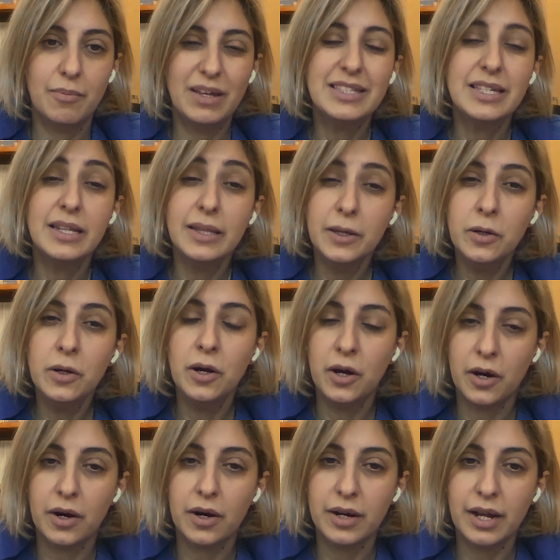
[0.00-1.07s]
It's a little
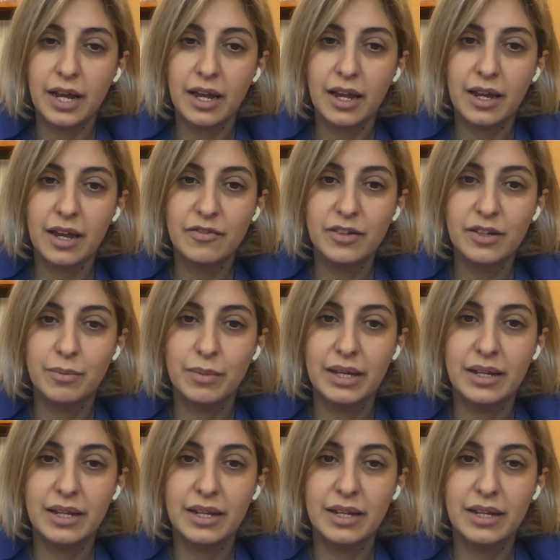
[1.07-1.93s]
hard, I have to admit,